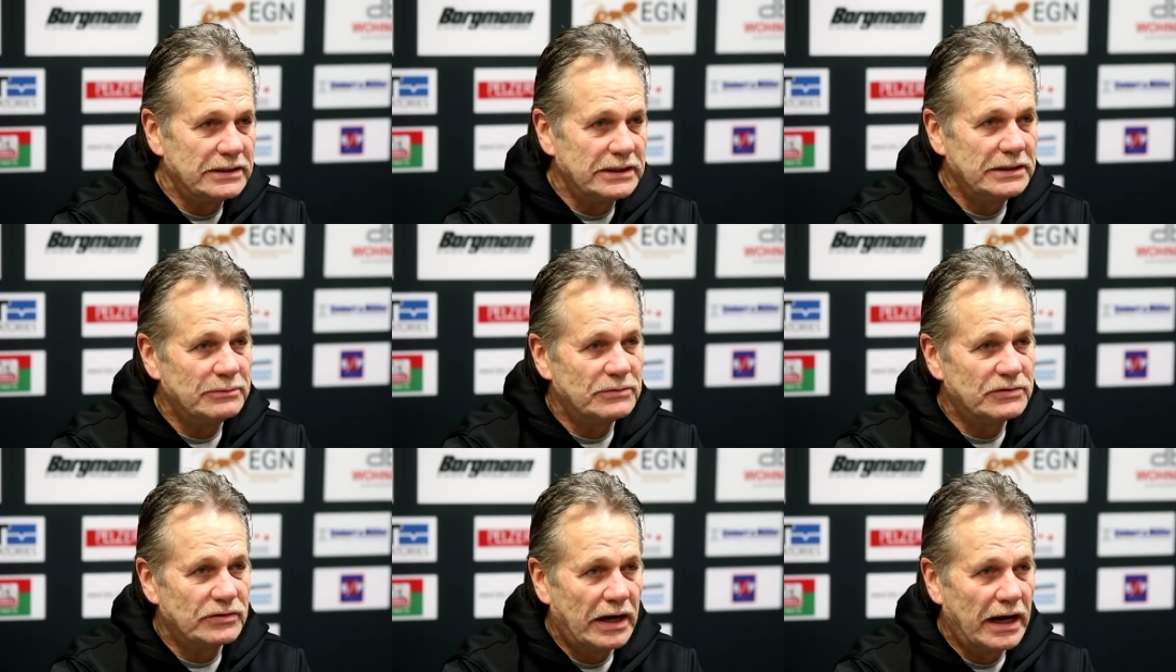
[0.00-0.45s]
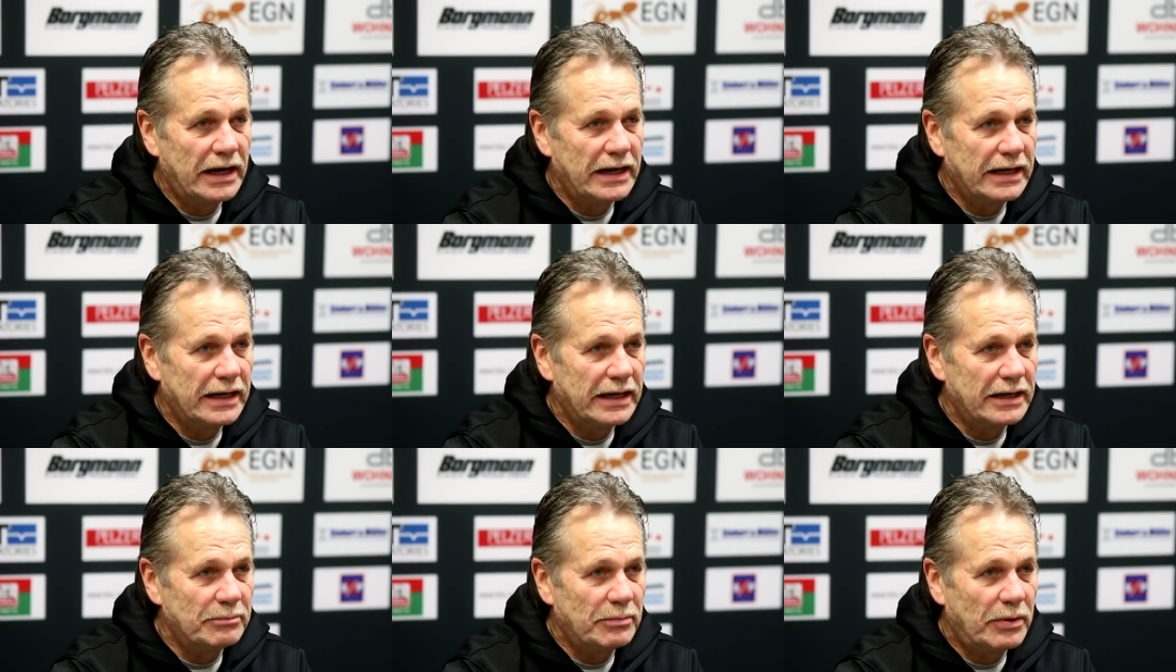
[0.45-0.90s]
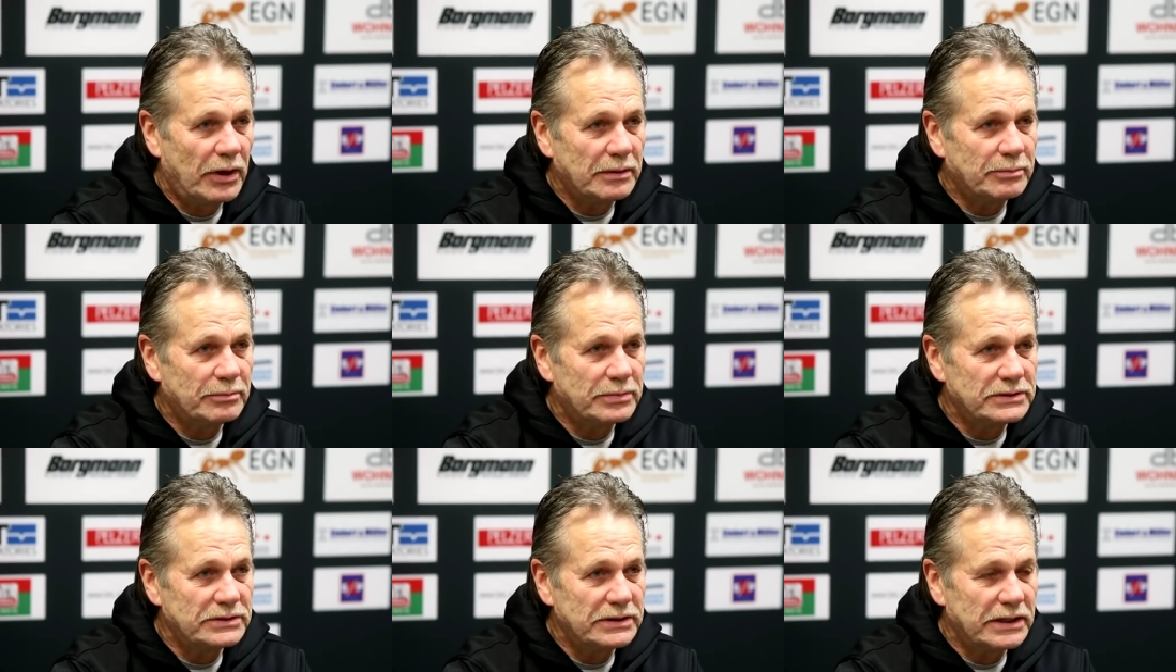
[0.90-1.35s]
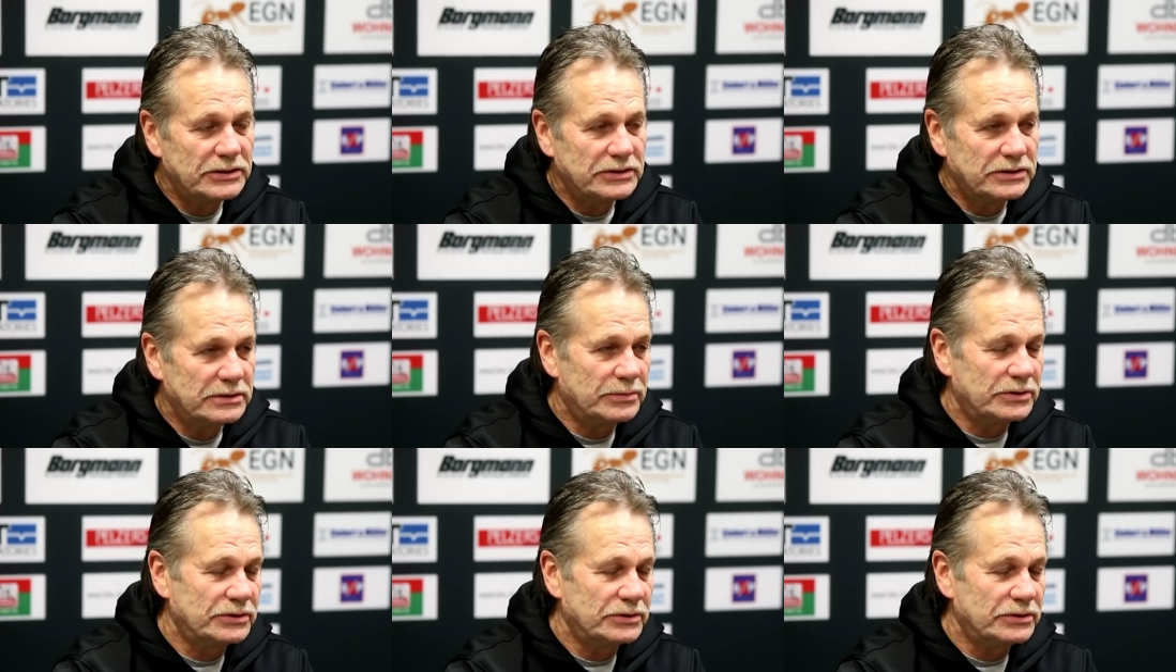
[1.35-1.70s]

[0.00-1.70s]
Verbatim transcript: deep trying to get puck possession,